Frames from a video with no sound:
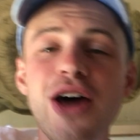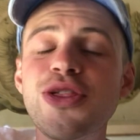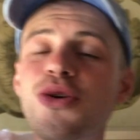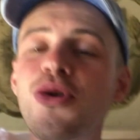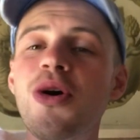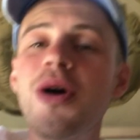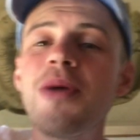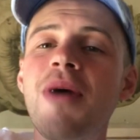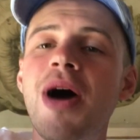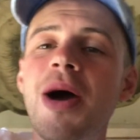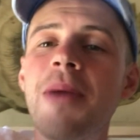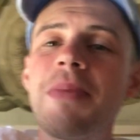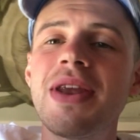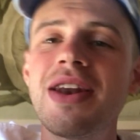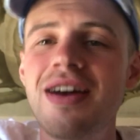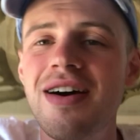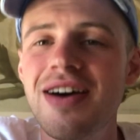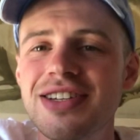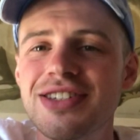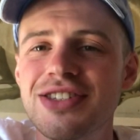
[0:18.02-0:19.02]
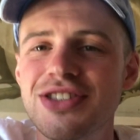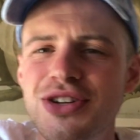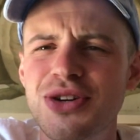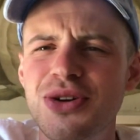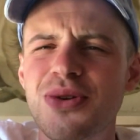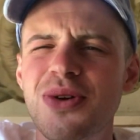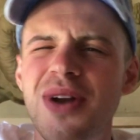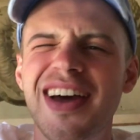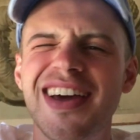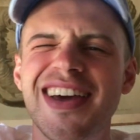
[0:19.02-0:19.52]
thought it might be nice to
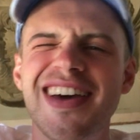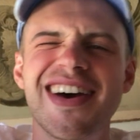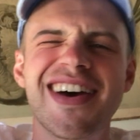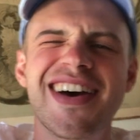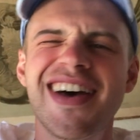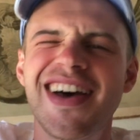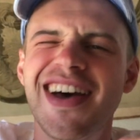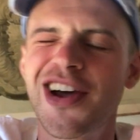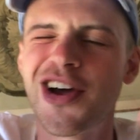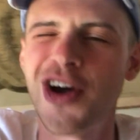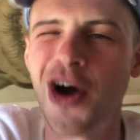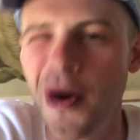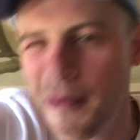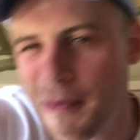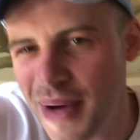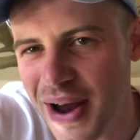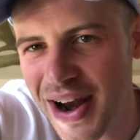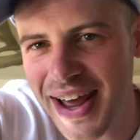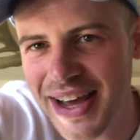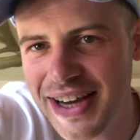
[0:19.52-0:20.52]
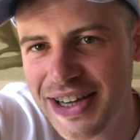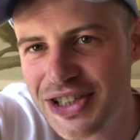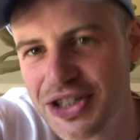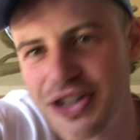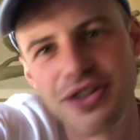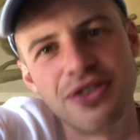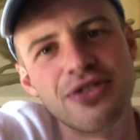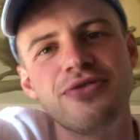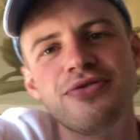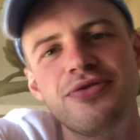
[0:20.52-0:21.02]
do like a
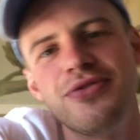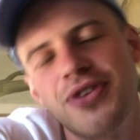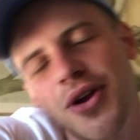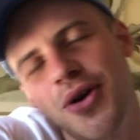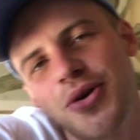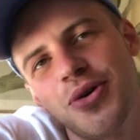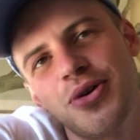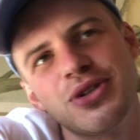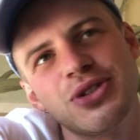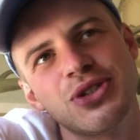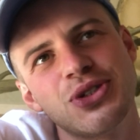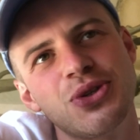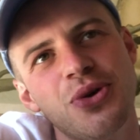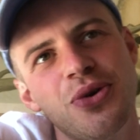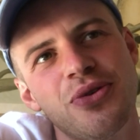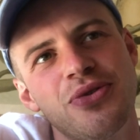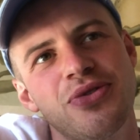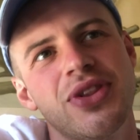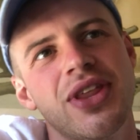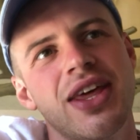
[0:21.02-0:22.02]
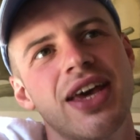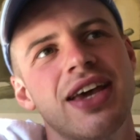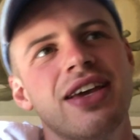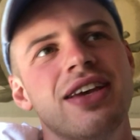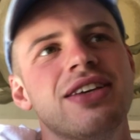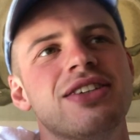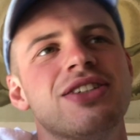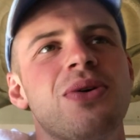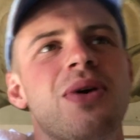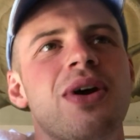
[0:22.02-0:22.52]
compilation vlog sort of
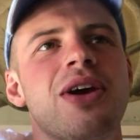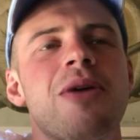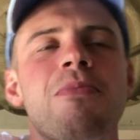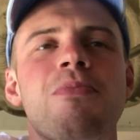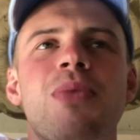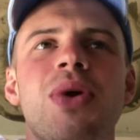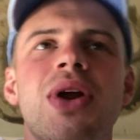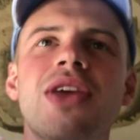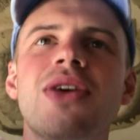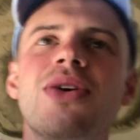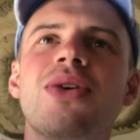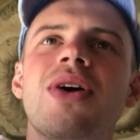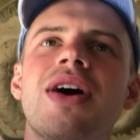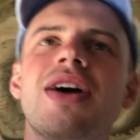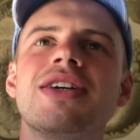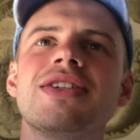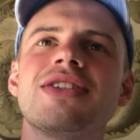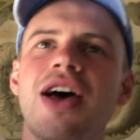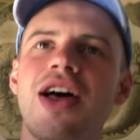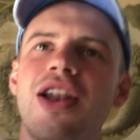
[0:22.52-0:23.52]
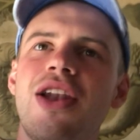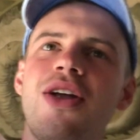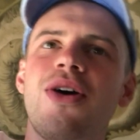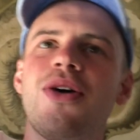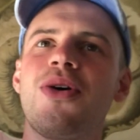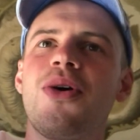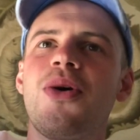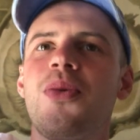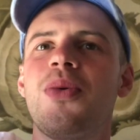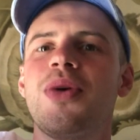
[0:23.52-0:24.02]
thing so I can bring you guys
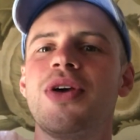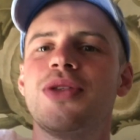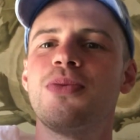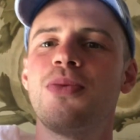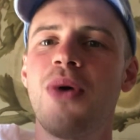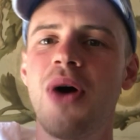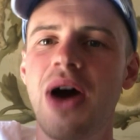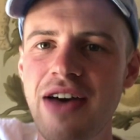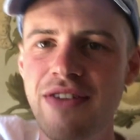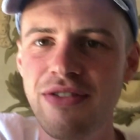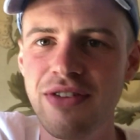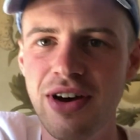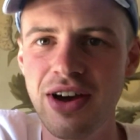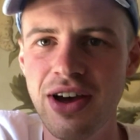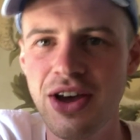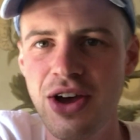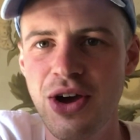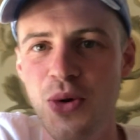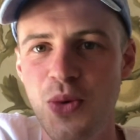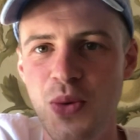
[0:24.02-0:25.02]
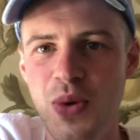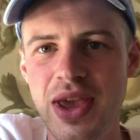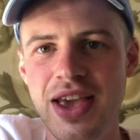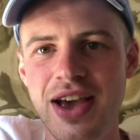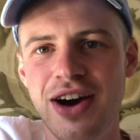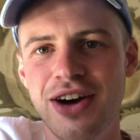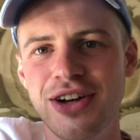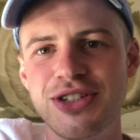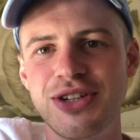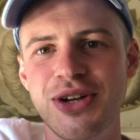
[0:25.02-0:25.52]
along with whatever we
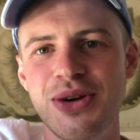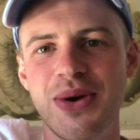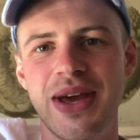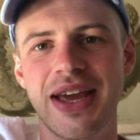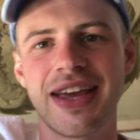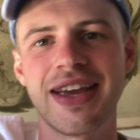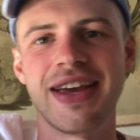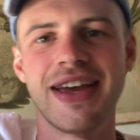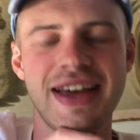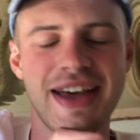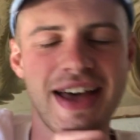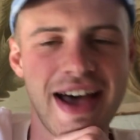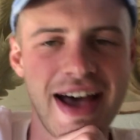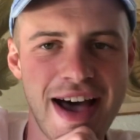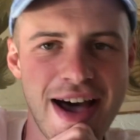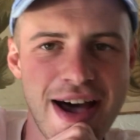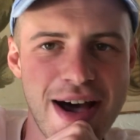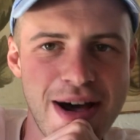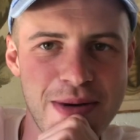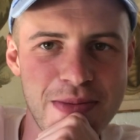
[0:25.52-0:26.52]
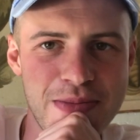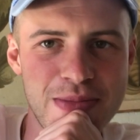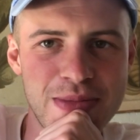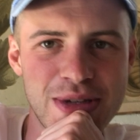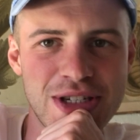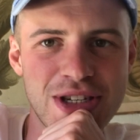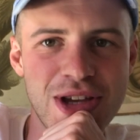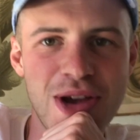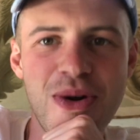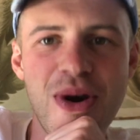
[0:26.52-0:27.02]
are doing.
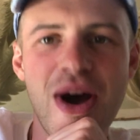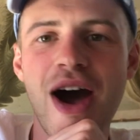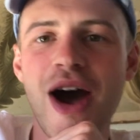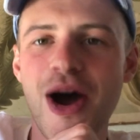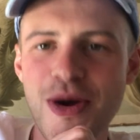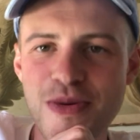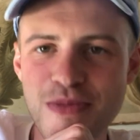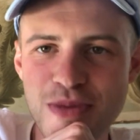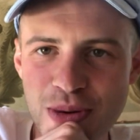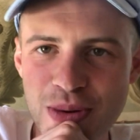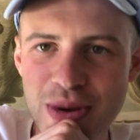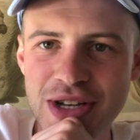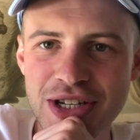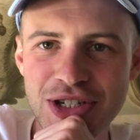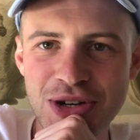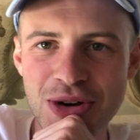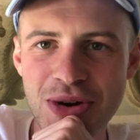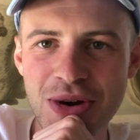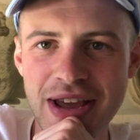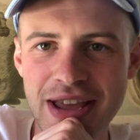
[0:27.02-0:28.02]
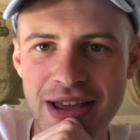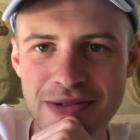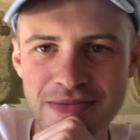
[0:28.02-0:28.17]
So I hope you enjoy.